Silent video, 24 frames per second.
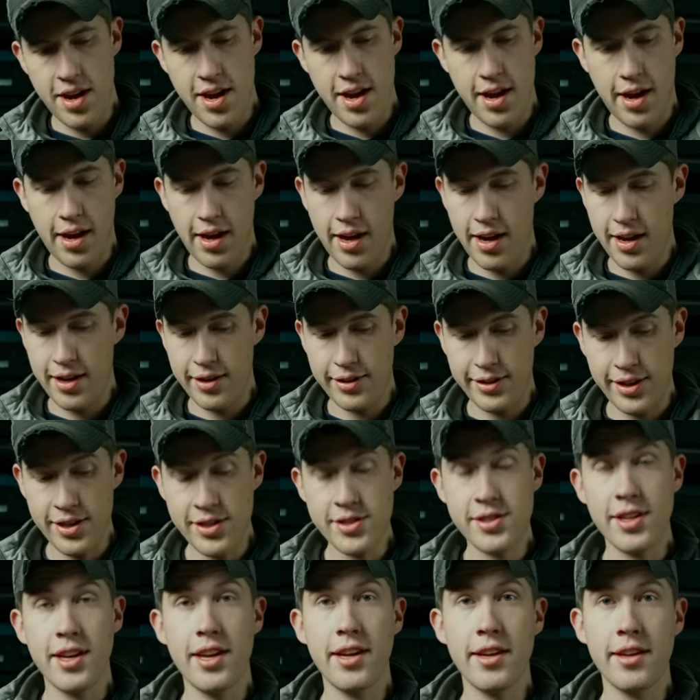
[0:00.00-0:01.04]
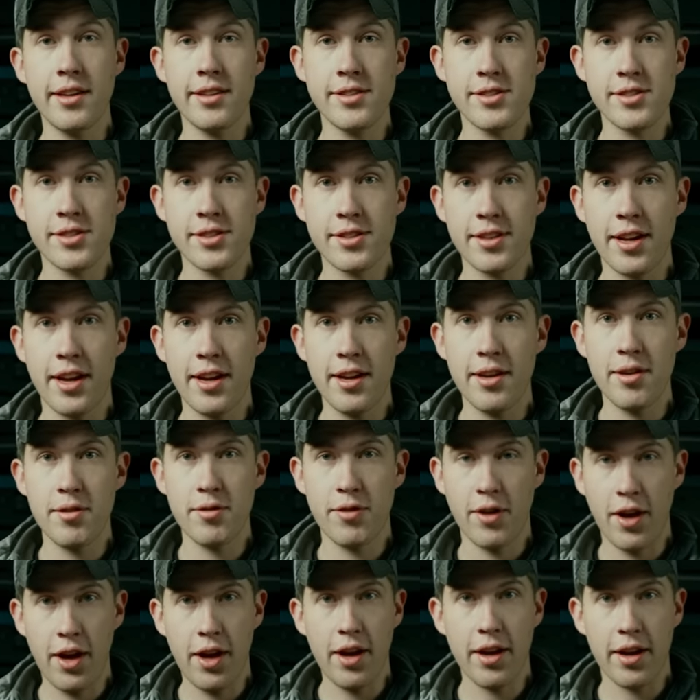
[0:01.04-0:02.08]
and this thing is kind
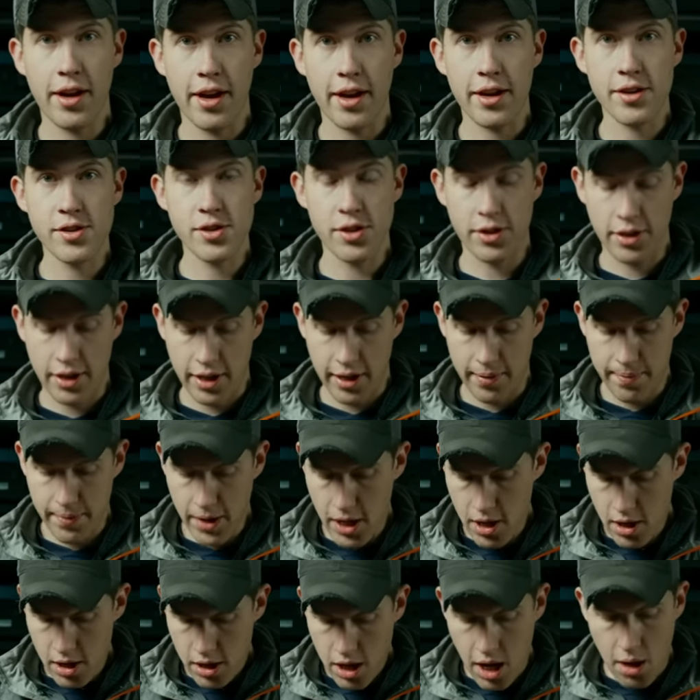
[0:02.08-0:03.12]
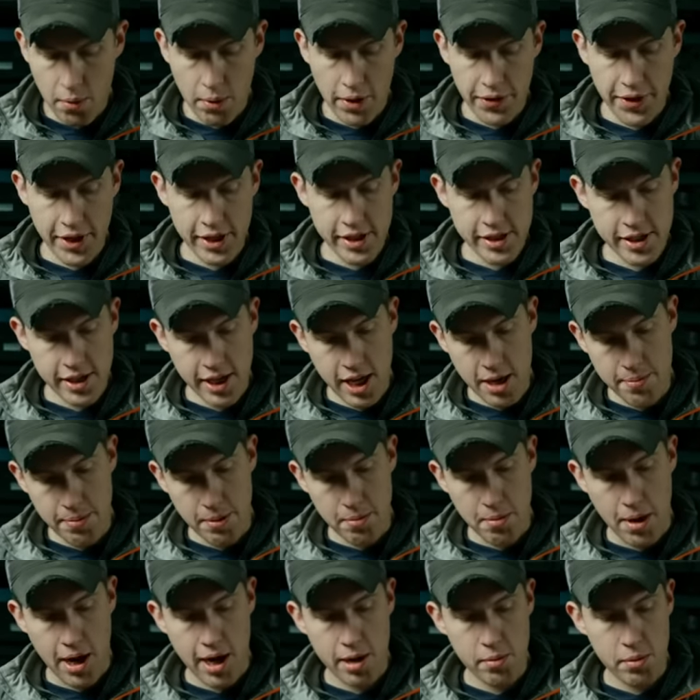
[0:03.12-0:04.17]
of hot actually. Now one thing to keep in
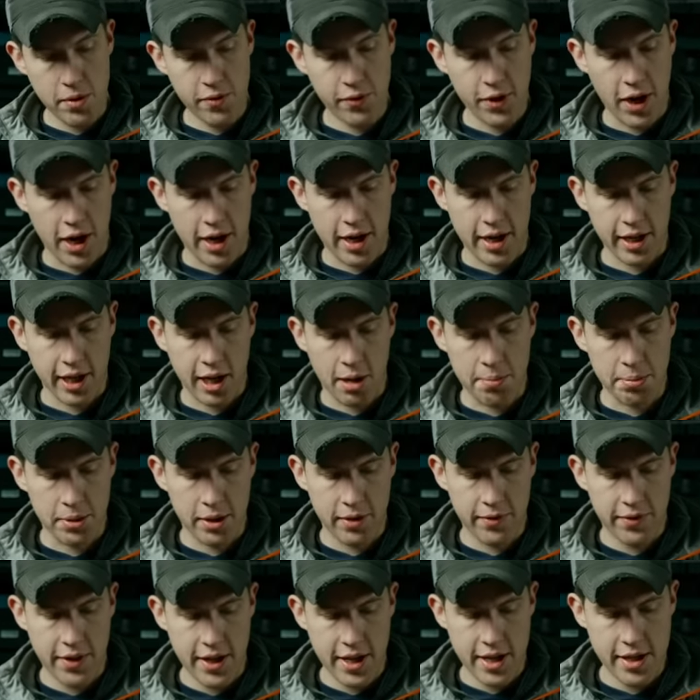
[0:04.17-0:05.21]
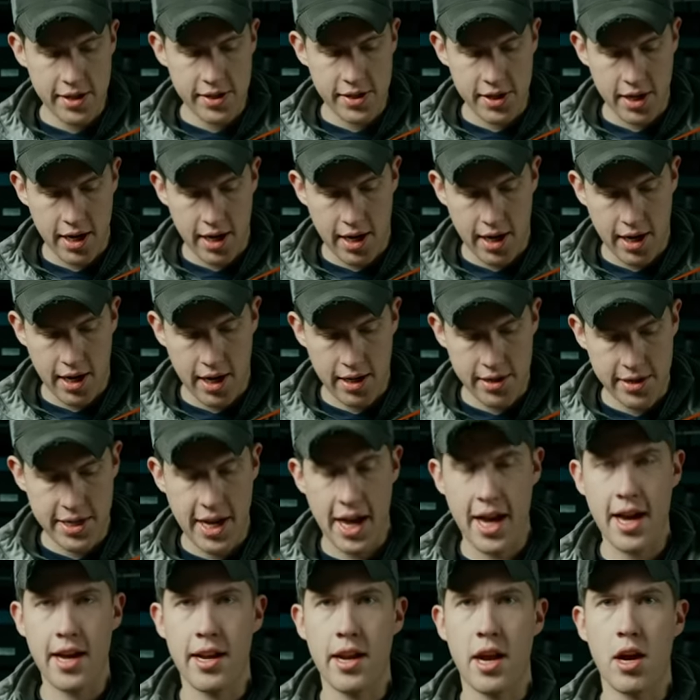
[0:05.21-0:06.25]
mind, we've gotten a couple of these uh,
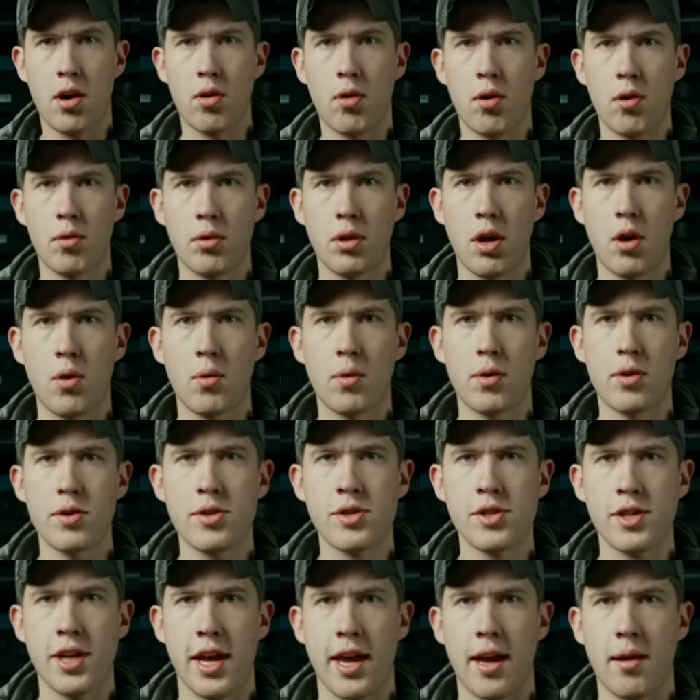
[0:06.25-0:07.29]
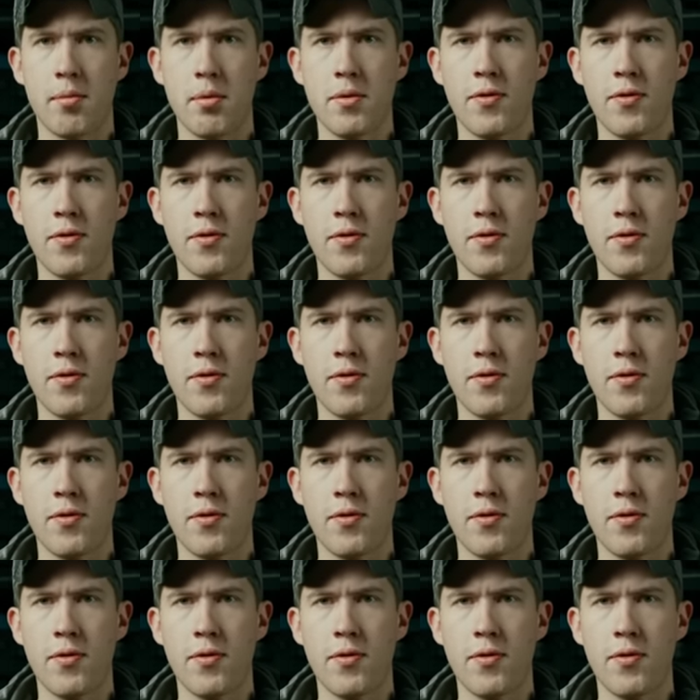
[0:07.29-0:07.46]
tan Aero lowers, and